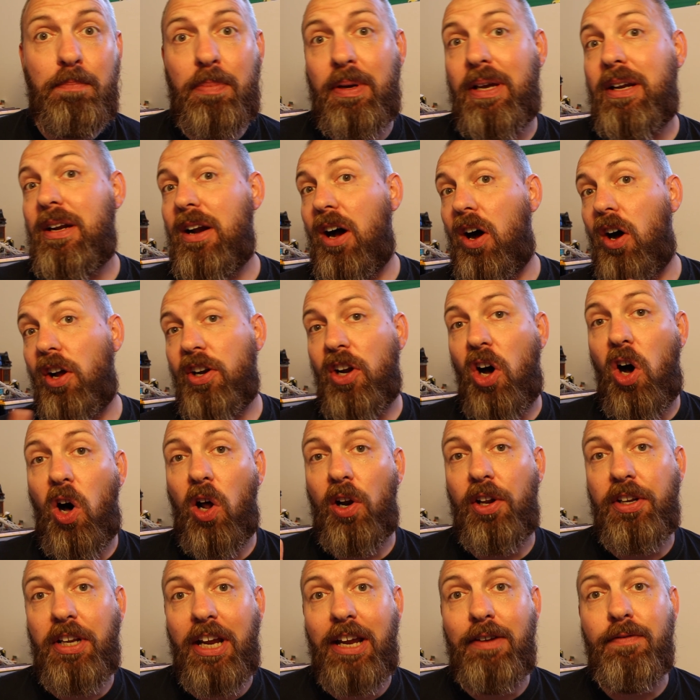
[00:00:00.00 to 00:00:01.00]
been on
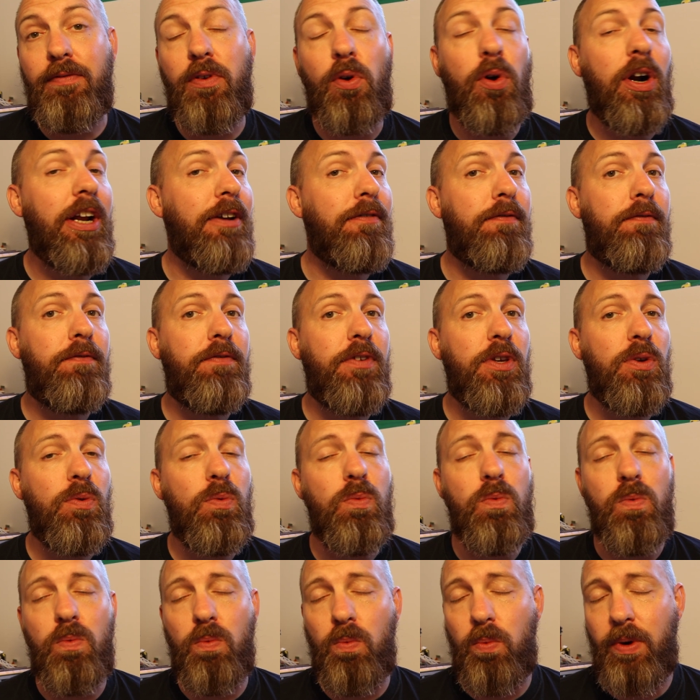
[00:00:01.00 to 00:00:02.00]
holiday for a few
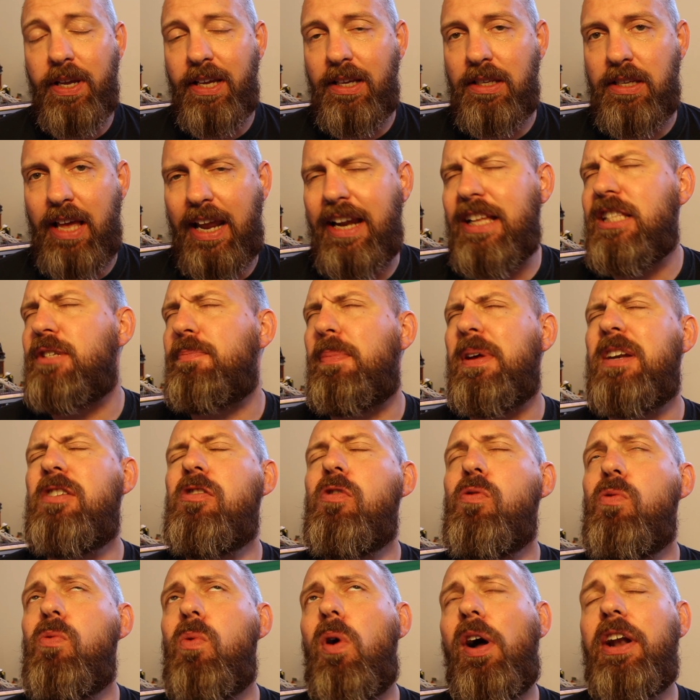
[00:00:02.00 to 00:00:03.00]
weeks and it's been
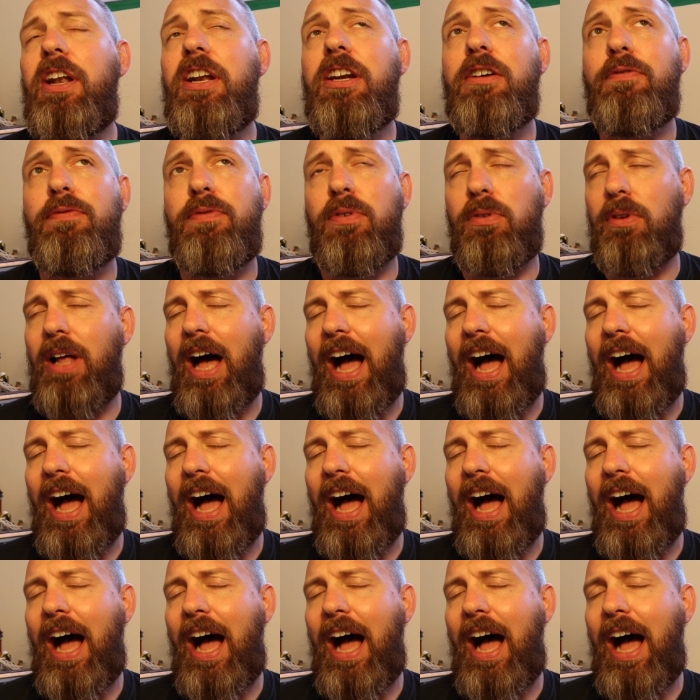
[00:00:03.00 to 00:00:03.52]
wonderful.